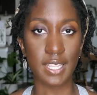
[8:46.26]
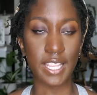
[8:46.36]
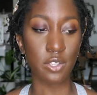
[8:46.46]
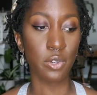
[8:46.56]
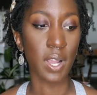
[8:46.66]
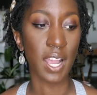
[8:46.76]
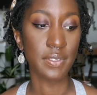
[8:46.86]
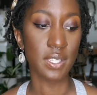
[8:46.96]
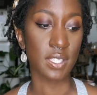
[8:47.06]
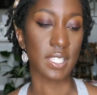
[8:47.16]
you don't have
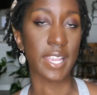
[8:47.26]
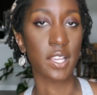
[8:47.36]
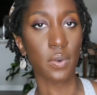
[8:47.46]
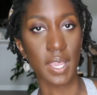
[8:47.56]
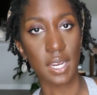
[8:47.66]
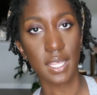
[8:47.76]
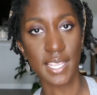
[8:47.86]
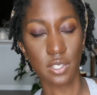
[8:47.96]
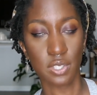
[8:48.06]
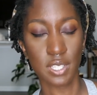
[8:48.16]
to
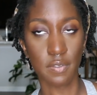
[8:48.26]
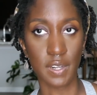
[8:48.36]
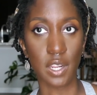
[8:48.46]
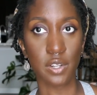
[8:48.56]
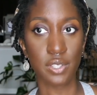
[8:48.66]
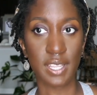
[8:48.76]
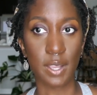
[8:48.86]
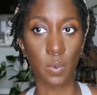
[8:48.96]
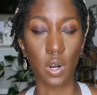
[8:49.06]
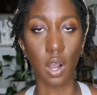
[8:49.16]
psychoanalyze yourself and
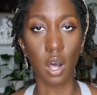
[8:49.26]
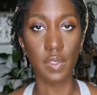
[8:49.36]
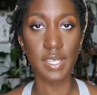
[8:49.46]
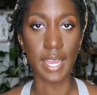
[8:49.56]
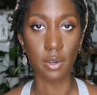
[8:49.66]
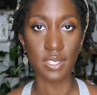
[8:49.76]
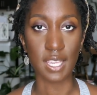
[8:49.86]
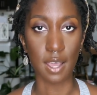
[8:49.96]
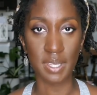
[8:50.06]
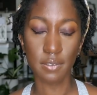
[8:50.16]
understand where all the doubt is
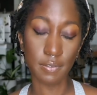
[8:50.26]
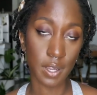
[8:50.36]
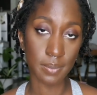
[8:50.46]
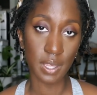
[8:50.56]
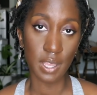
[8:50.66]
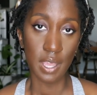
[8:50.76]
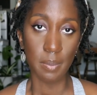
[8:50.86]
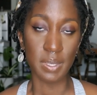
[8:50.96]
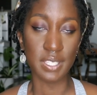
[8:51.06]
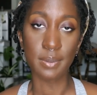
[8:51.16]
coming from.
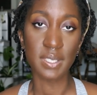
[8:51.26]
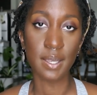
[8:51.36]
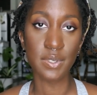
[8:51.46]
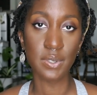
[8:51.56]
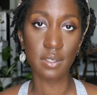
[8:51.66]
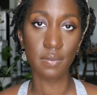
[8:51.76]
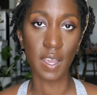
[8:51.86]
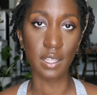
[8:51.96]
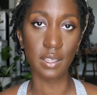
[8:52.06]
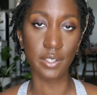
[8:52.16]
But sometimes you can
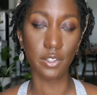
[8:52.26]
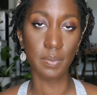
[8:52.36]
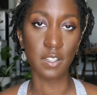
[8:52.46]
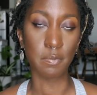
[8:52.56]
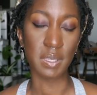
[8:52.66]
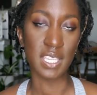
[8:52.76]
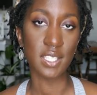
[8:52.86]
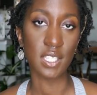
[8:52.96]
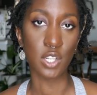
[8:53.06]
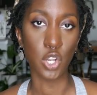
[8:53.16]
find a little bit of
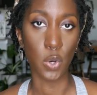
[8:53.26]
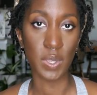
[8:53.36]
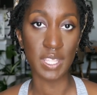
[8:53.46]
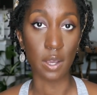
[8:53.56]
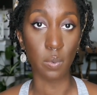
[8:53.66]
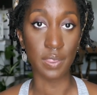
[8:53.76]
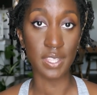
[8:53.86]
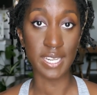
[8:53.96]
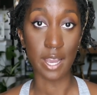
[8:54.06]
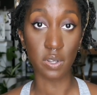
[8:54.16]
peace in knowing that when the
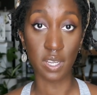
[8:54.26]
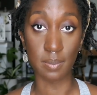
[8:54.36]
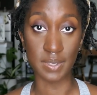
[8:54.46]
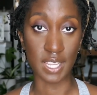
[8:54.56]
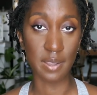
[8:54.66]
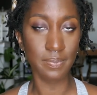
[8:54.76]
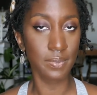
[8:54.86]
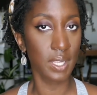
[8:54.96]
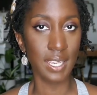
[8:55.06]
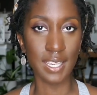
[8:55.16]
doubt comes up,
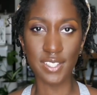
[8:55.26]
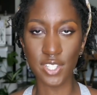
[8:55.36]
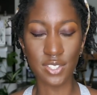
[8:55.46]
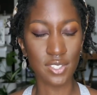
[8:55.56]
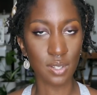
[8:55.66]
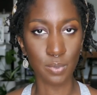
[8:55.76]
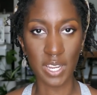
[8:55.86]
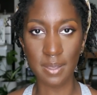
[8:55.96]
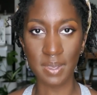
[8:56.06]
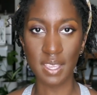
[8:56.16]
it's just your
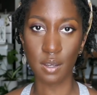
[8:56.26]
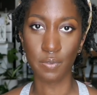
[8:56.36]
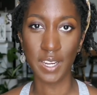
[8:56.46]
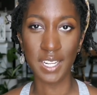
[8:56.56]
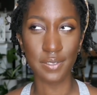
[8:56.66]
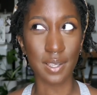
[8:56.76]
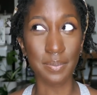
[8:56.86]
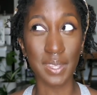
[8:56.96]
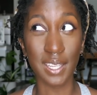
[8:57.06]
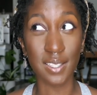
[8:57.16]
brain being afraid of
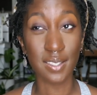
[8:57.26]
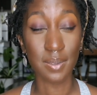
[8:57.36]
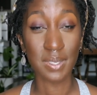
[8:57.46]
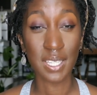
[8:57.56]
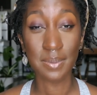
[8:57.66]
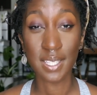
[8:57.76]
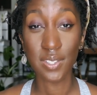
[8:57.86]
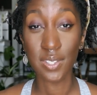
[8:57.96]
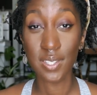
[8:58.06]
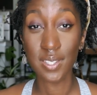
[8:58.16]
something, and sometimes
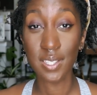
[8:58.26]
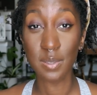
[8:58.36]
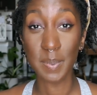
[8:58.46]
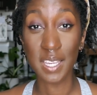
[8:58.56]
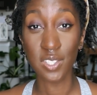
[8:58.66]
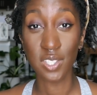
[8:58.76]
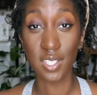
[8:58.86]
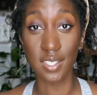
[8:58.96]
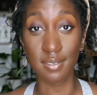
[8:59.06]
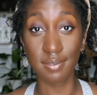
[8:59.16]
that's just
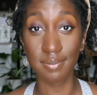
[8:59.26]
expansion.